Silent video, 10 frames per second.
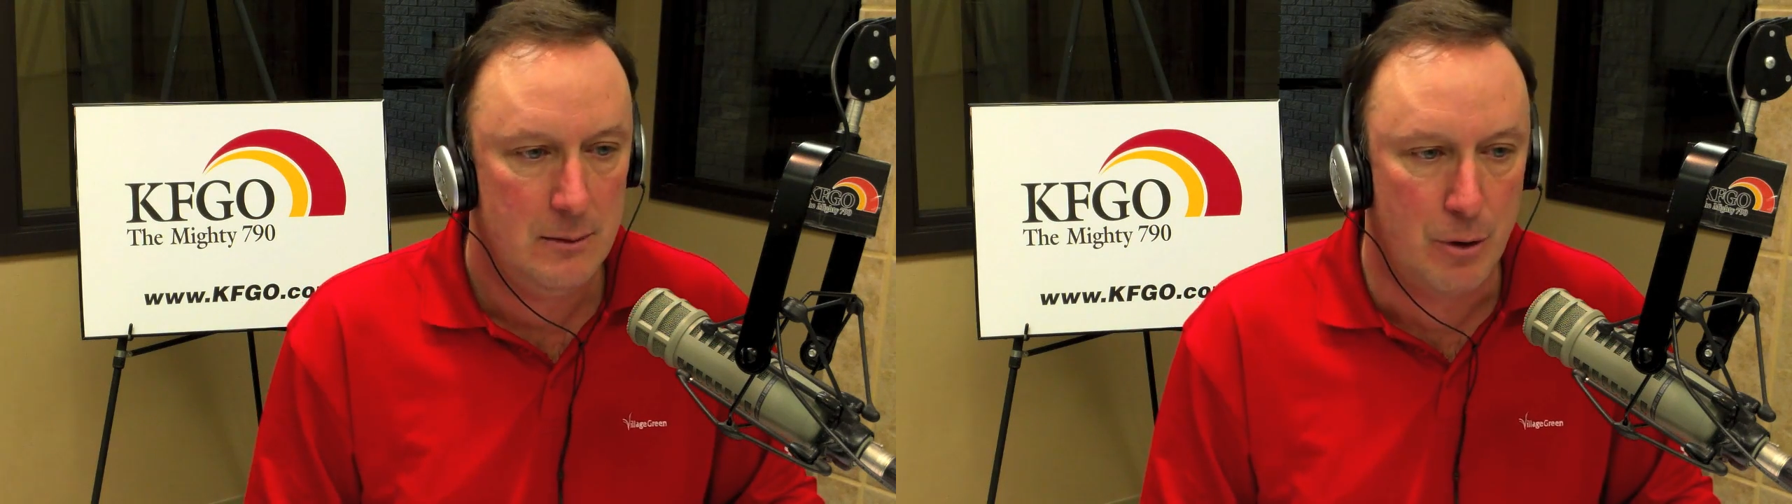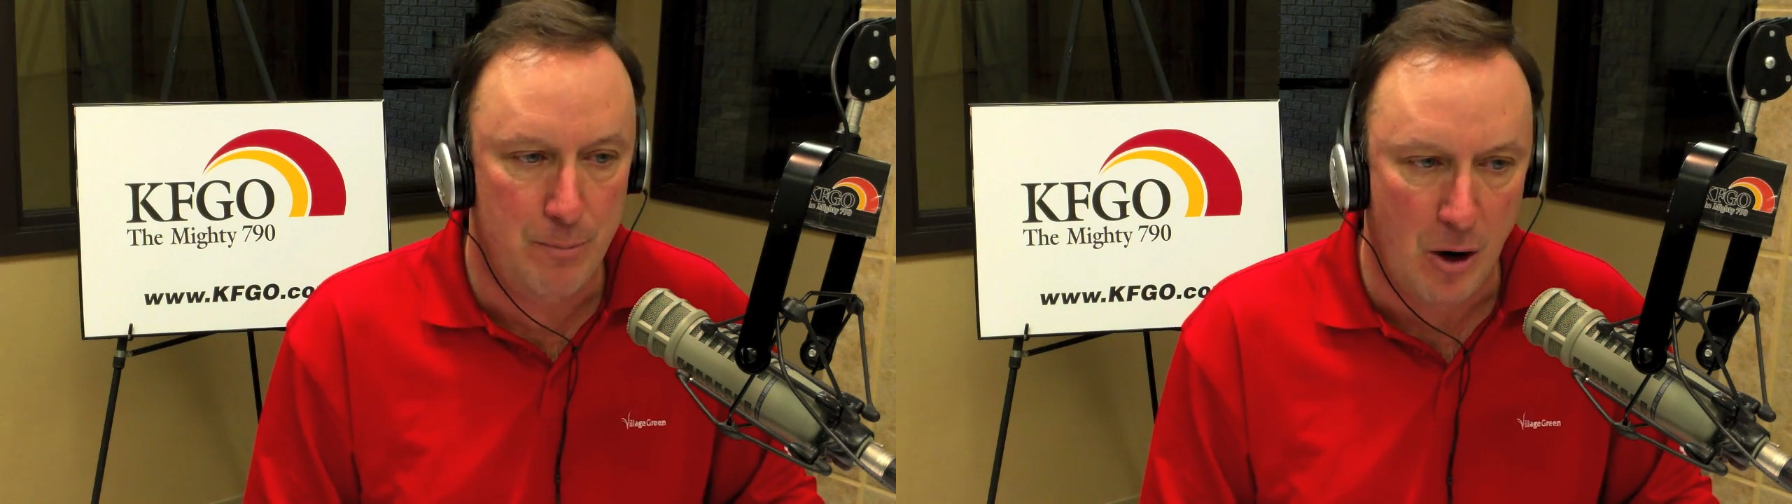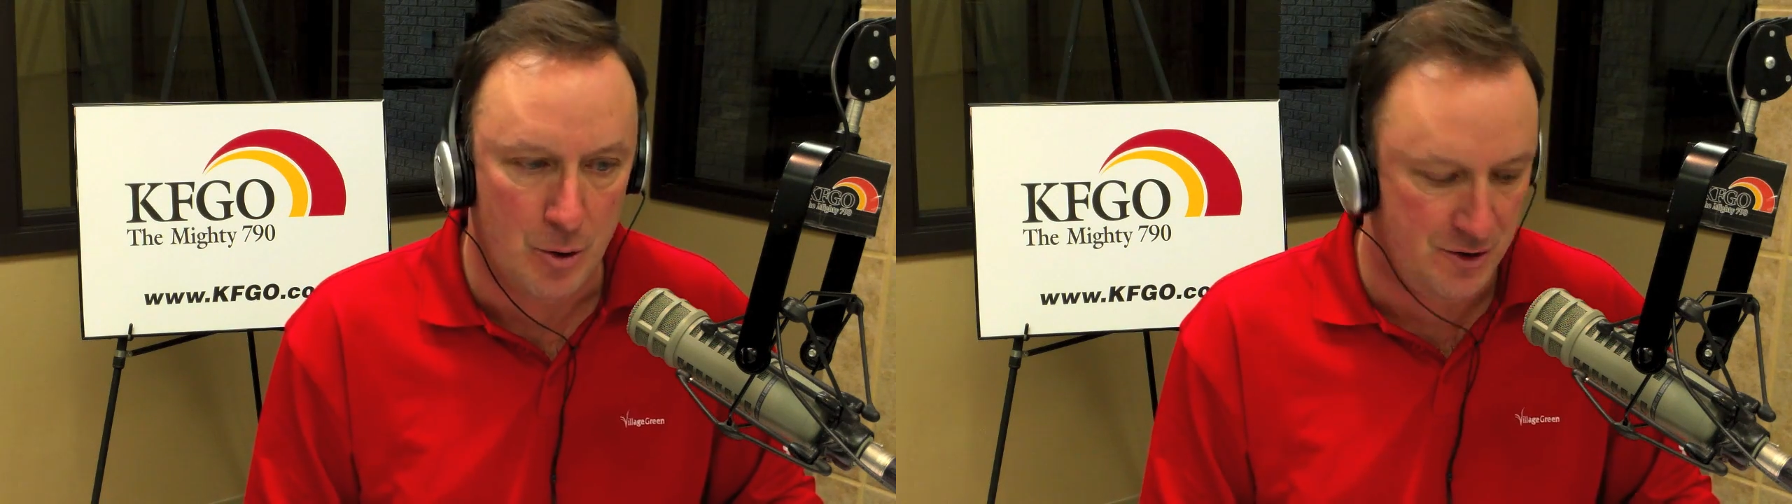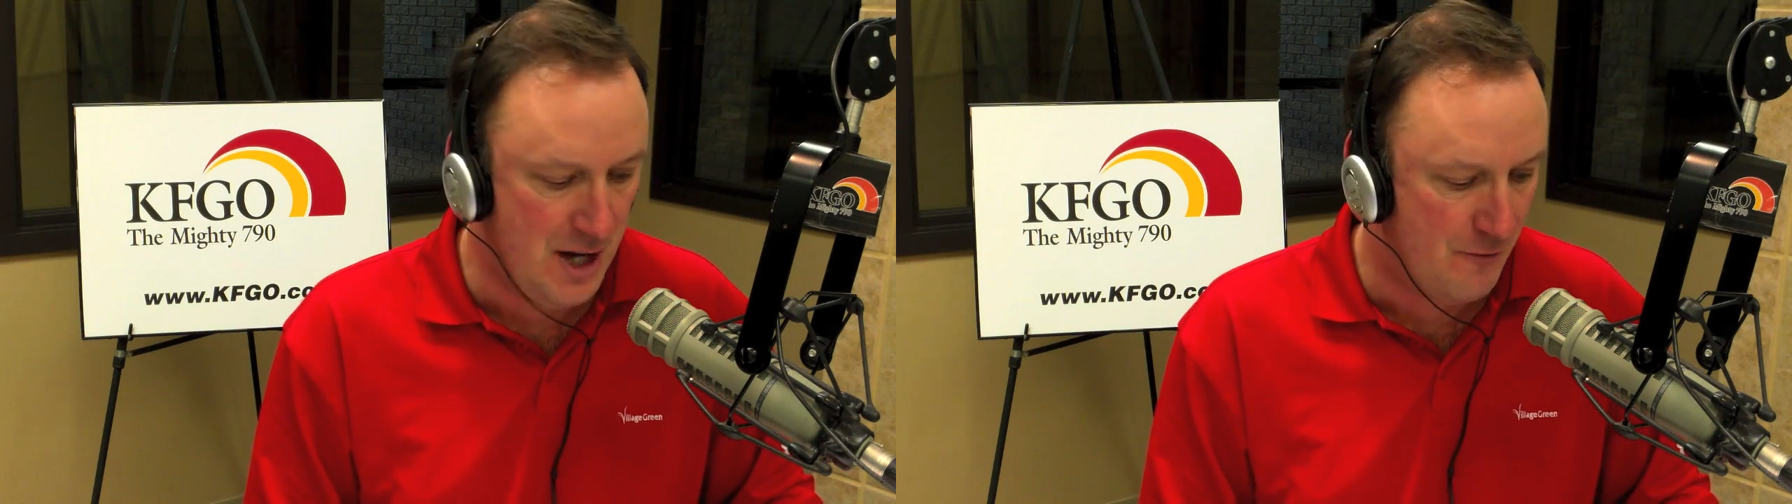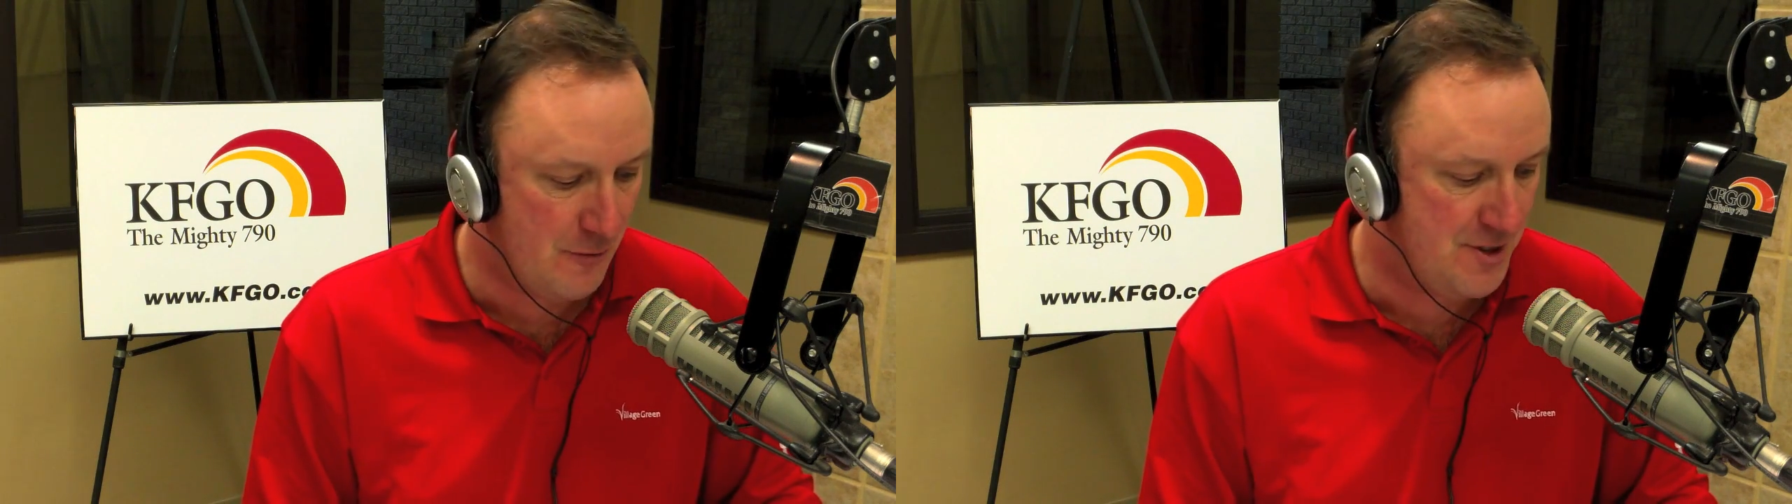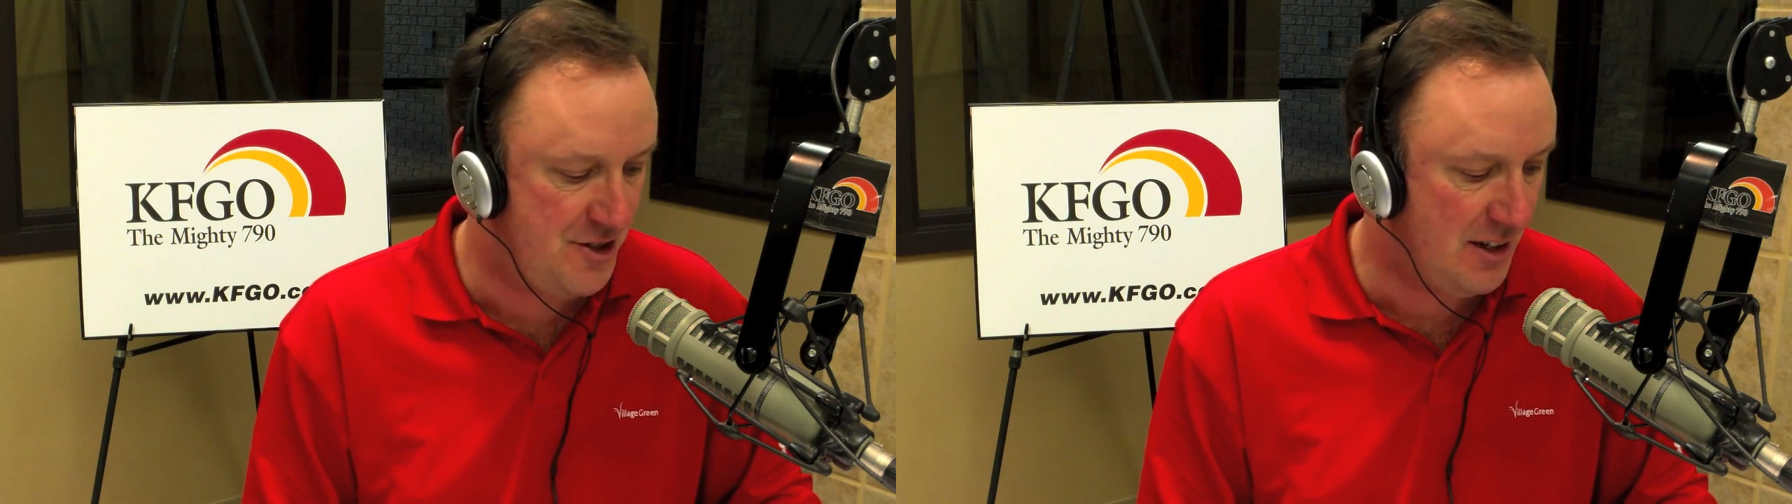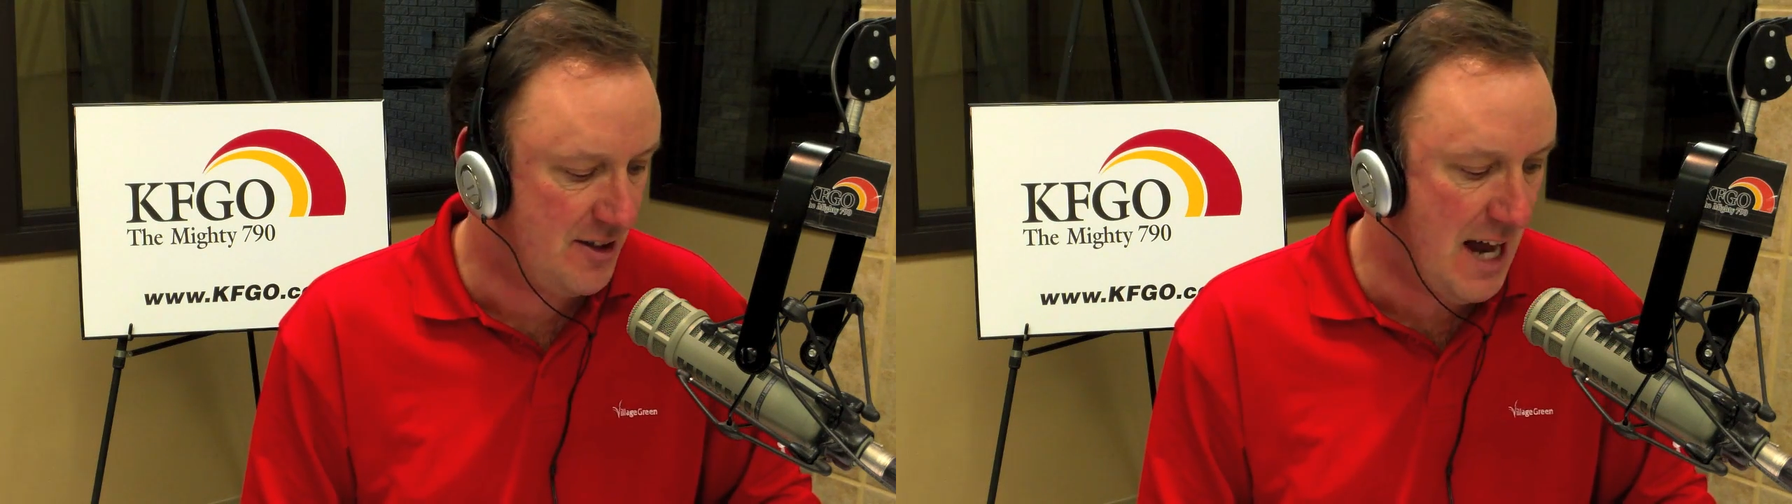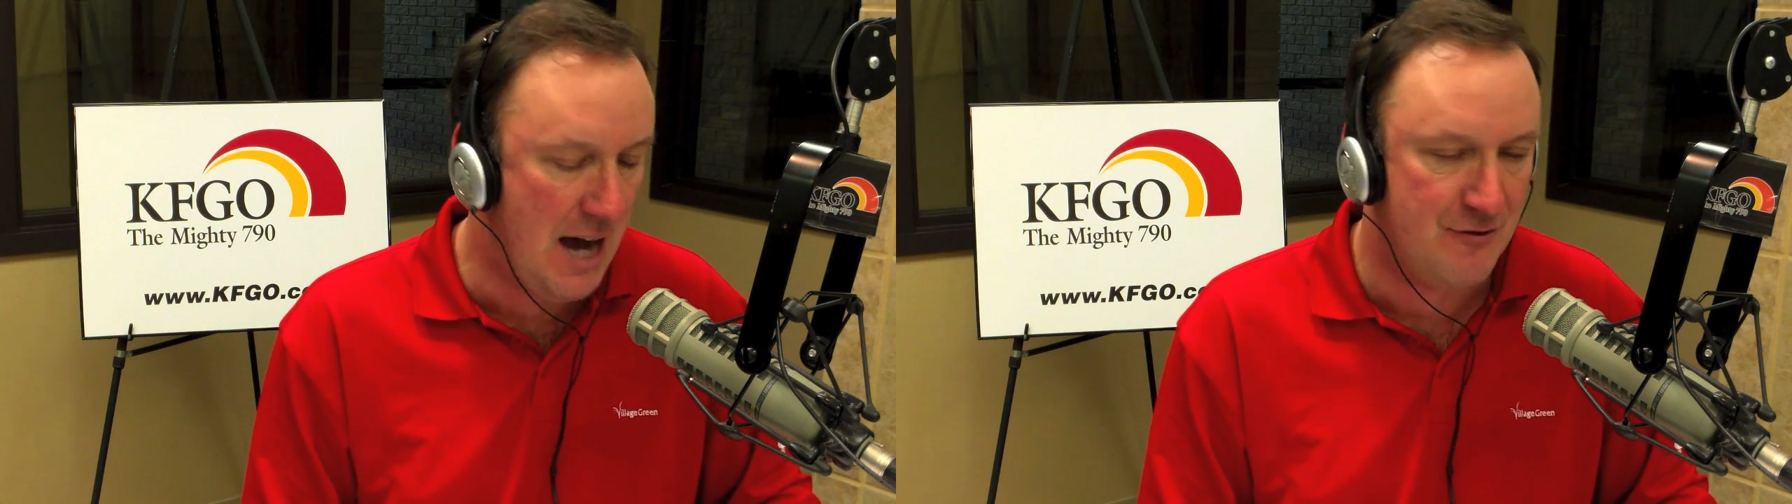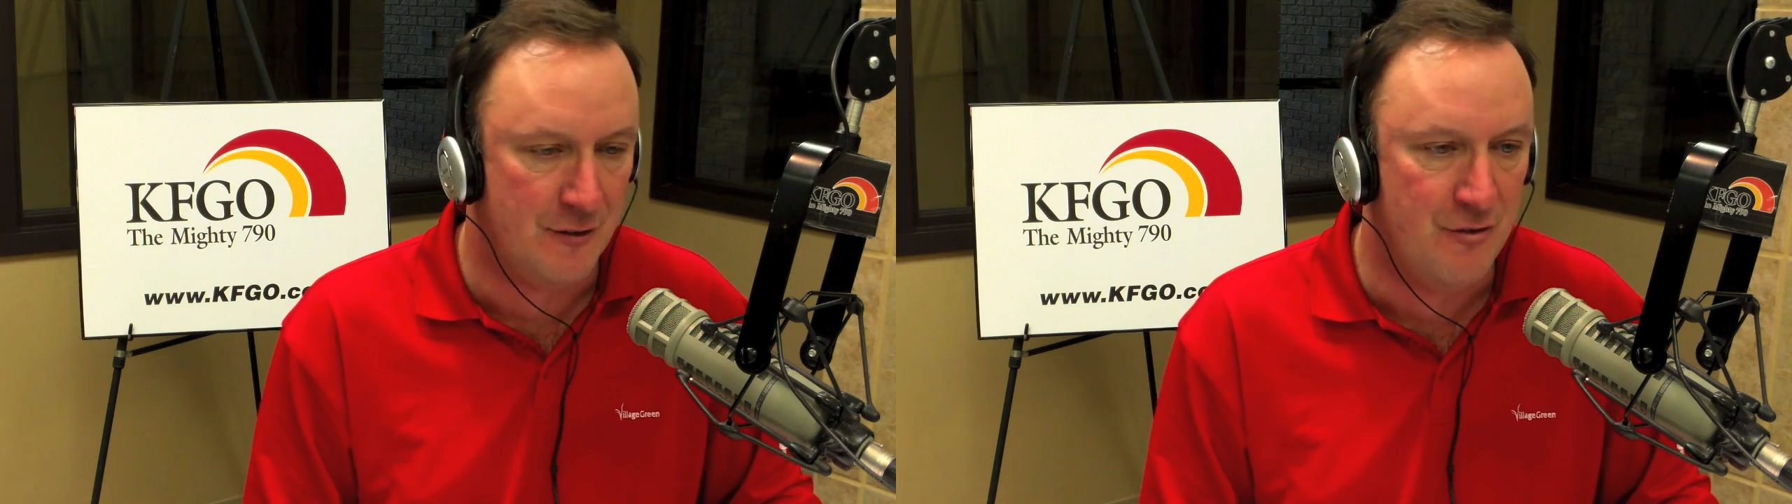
proposed, down from 6.5% to